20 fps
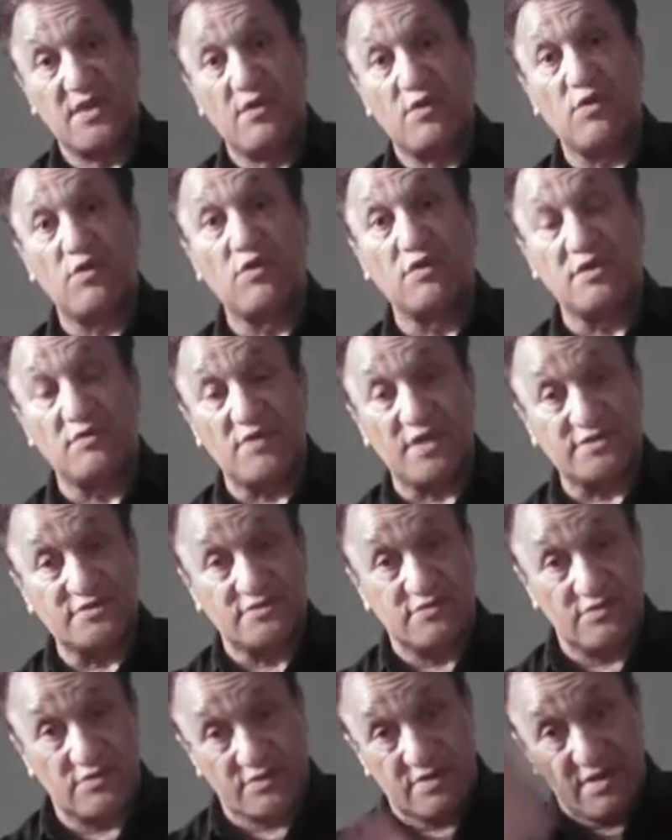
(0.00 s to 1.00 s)
All the ones
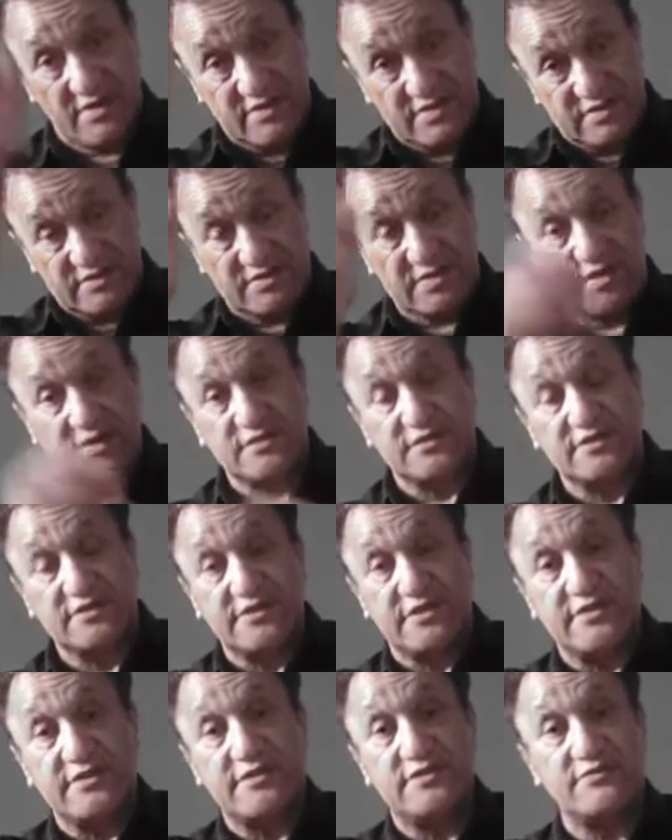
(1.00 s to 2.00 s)
who are going into
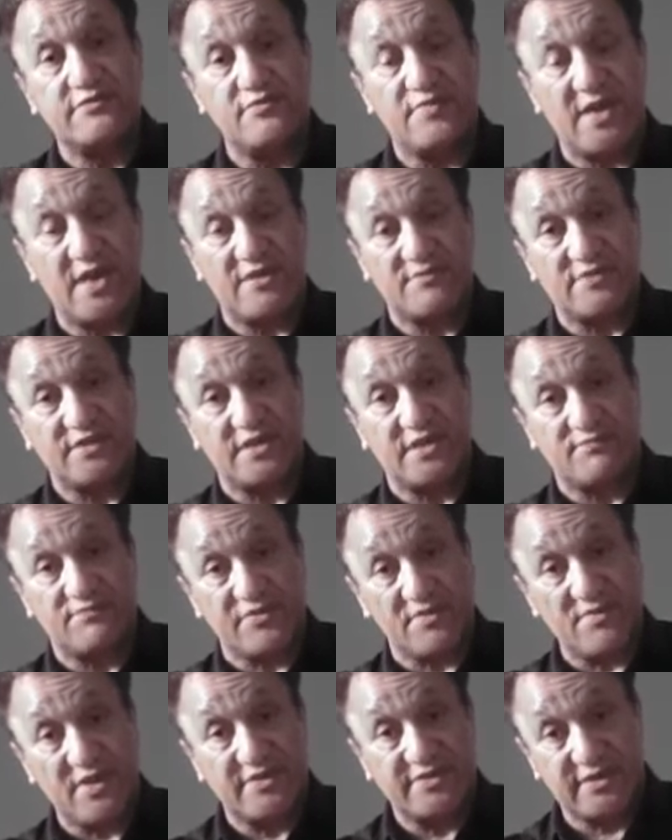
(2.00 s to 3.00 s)
the EU Parliament and
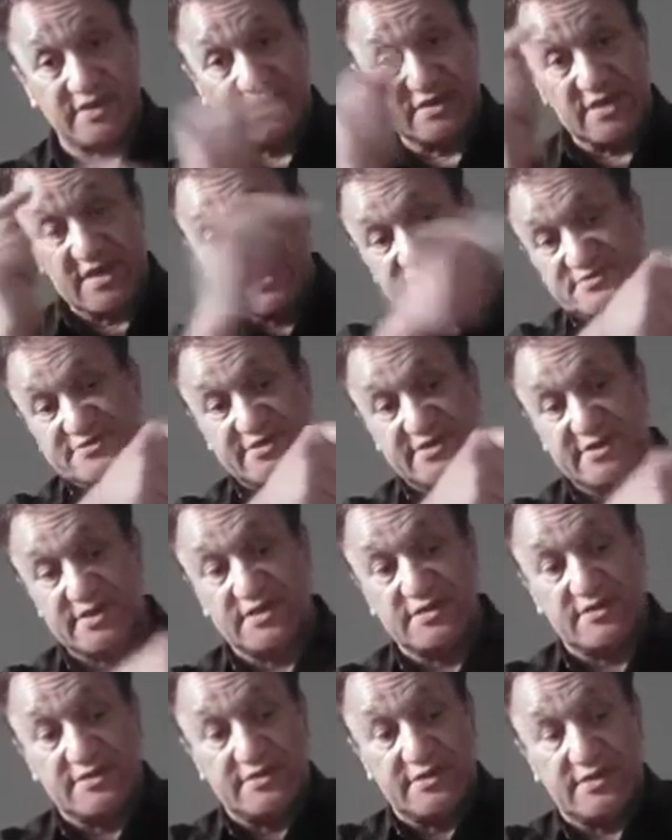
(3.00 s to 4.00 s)
promoting it, sitting
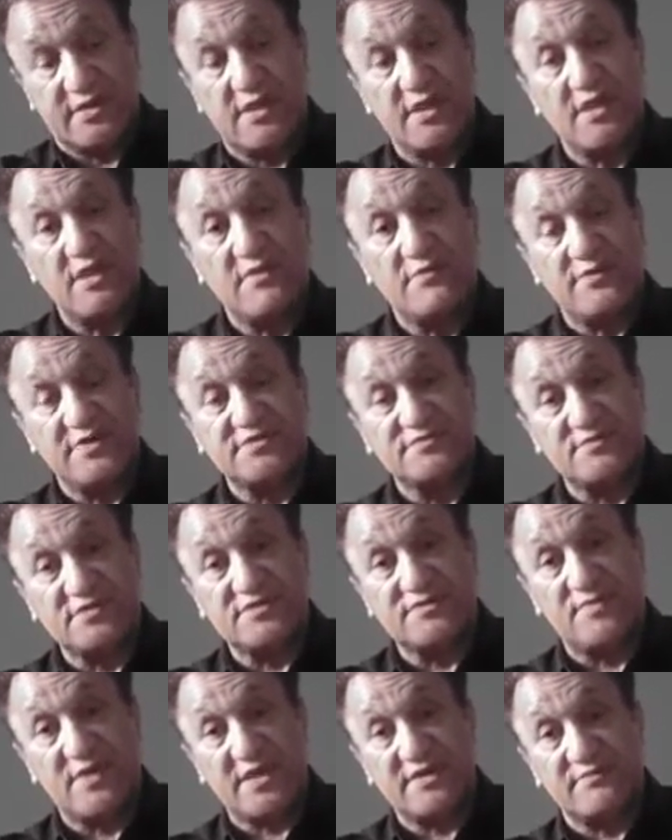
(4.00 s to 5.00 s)
in the
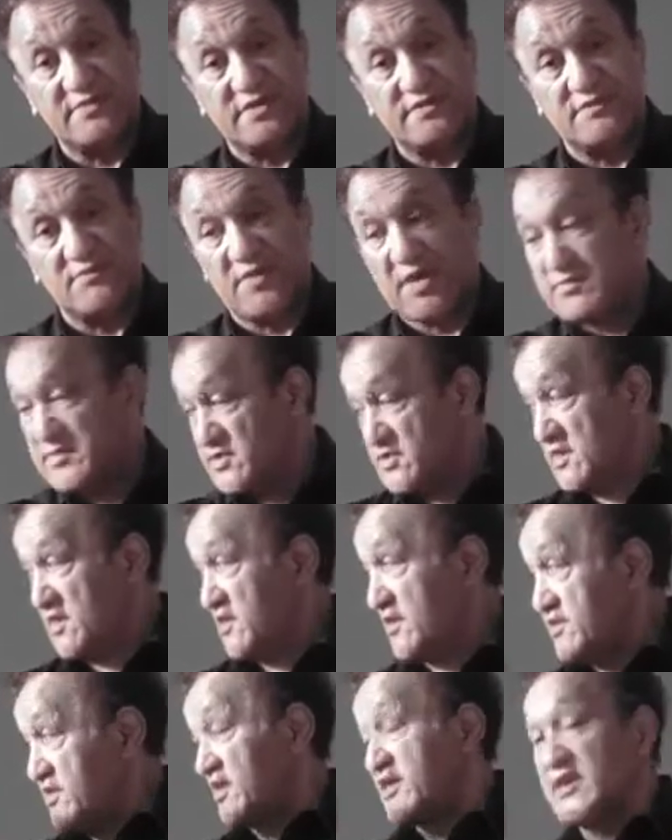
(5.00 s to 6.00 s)
Westminster Parliament at the moment,
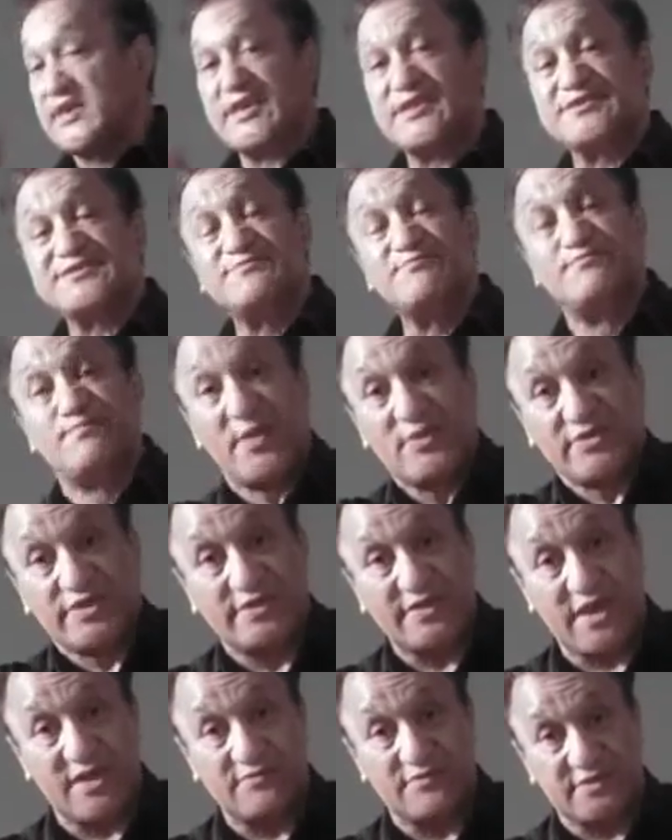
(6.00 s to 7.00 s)
you're going to get
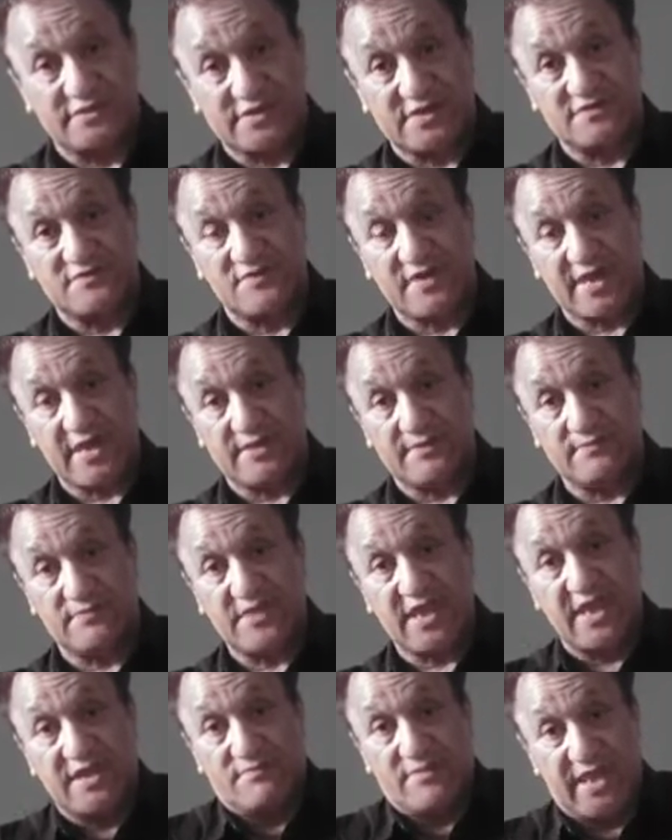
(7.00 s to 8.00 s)
booted out with this flag,
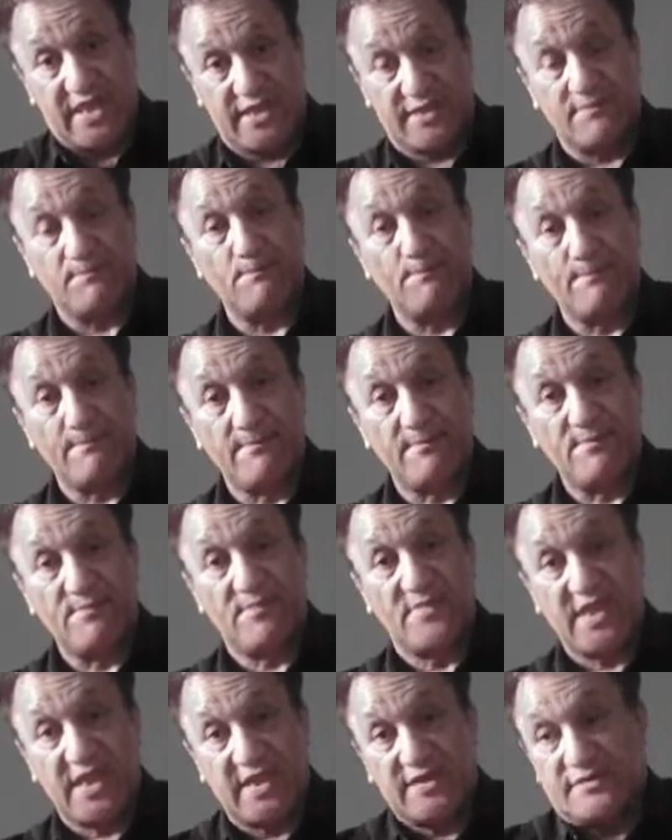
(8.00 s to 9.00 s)
and me,
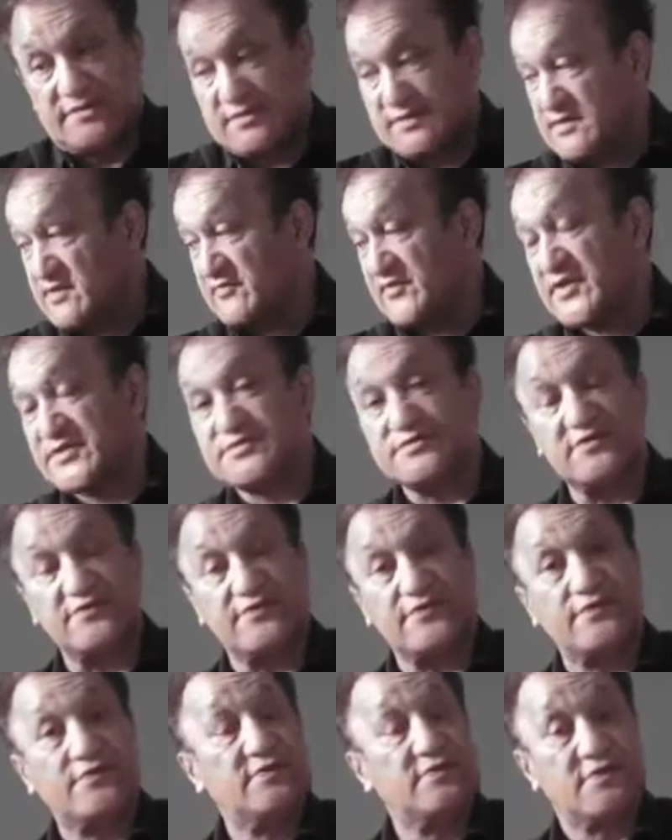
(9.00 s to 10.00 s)
and the rest of
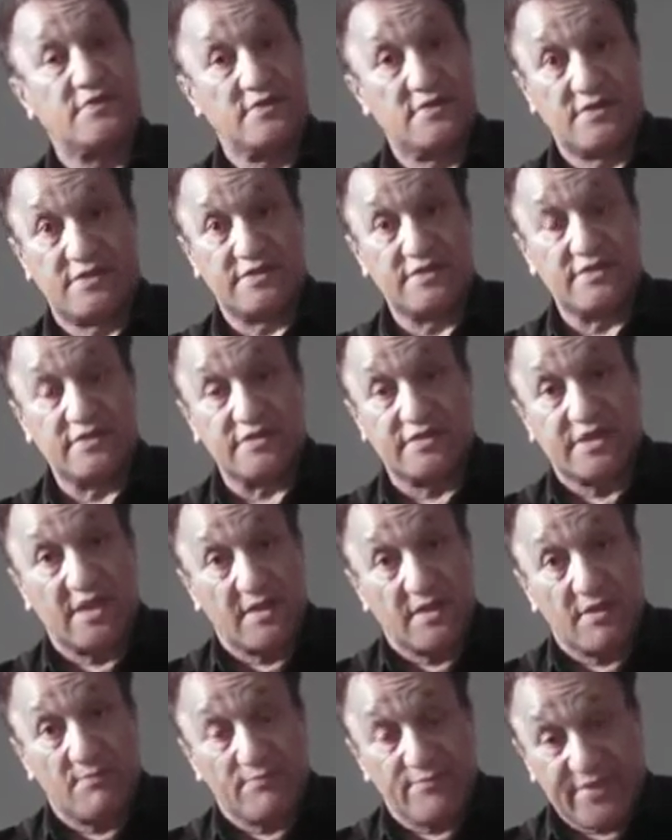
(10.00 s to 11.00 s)
the
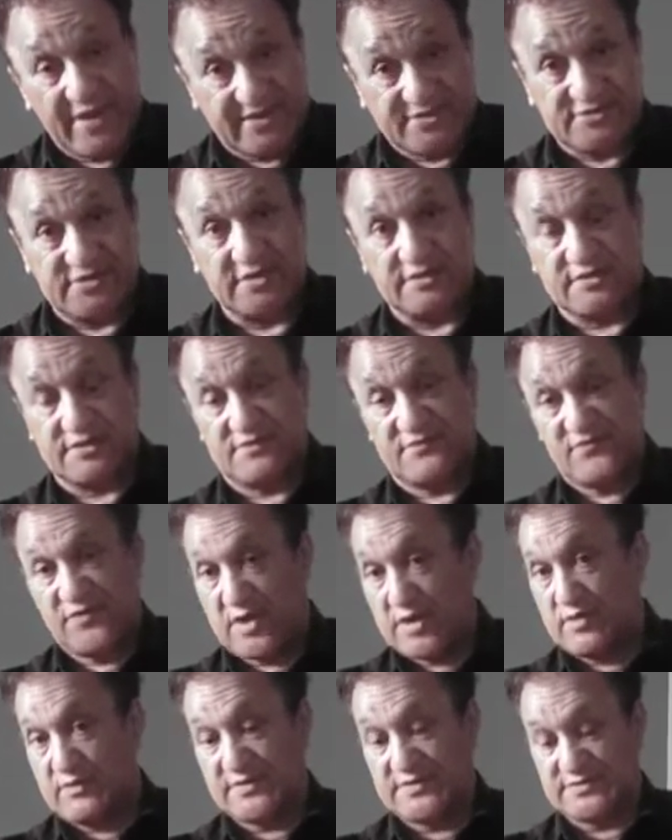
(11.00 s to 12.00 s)
Brexit
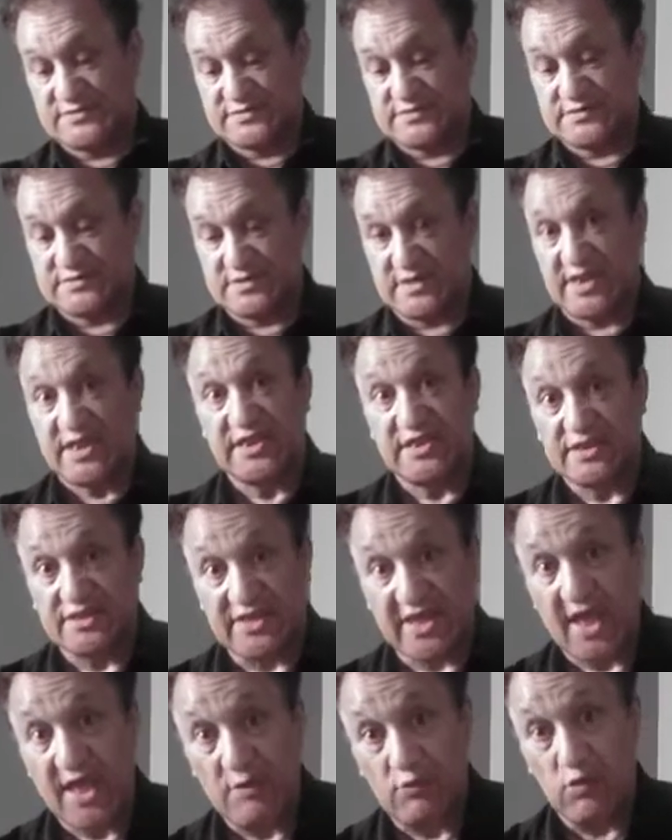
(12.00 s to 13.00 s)
followers in
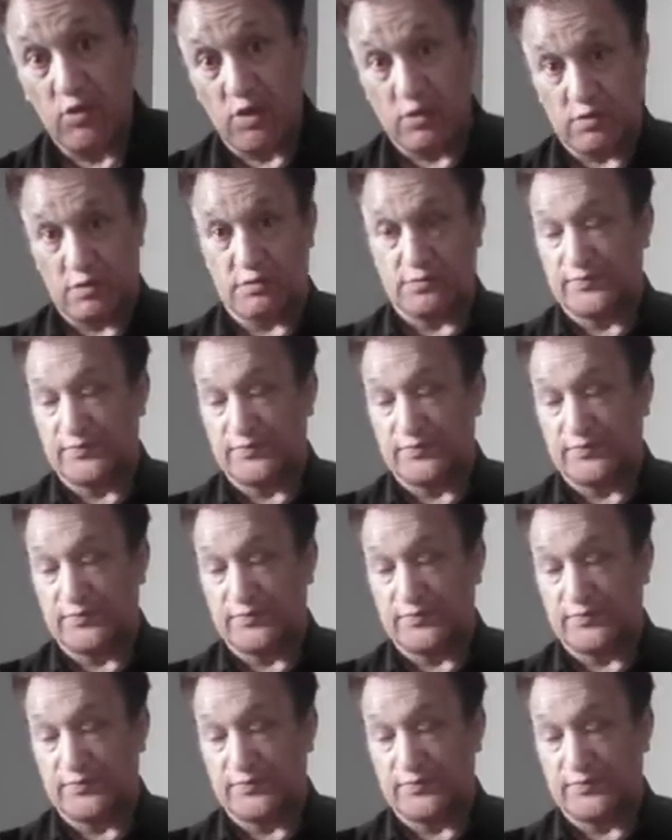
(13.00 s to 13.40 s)
the world,